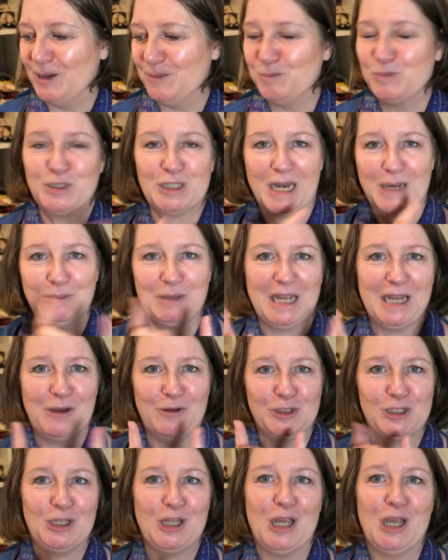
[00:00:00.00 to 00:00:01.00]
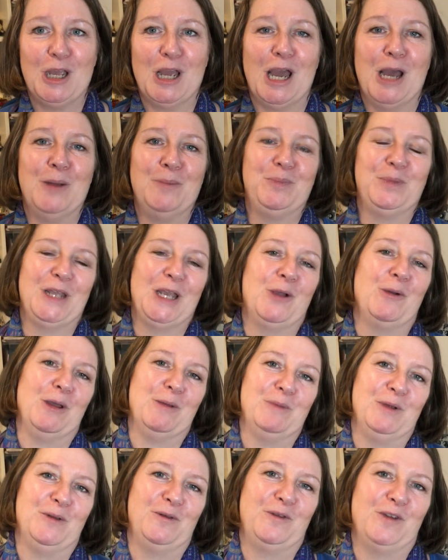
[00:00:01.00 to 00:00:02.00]
So let me get onto the
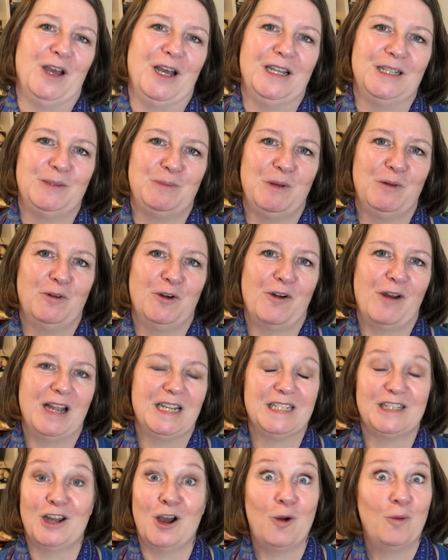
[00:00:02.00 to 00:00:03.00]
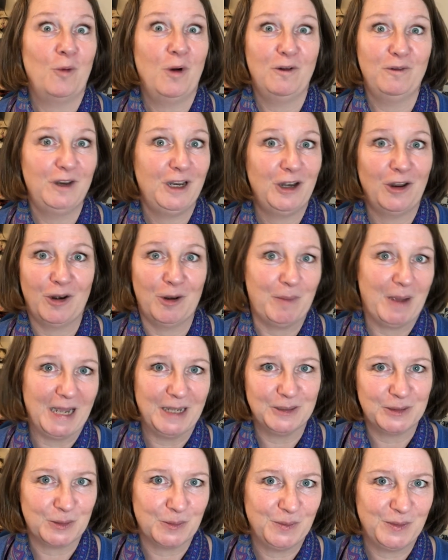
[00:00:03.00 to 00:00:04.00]
equipment first before I start waffling on
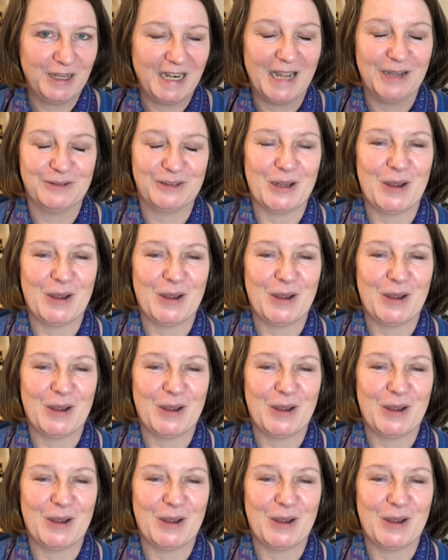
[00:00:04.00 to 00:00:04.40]
about something else.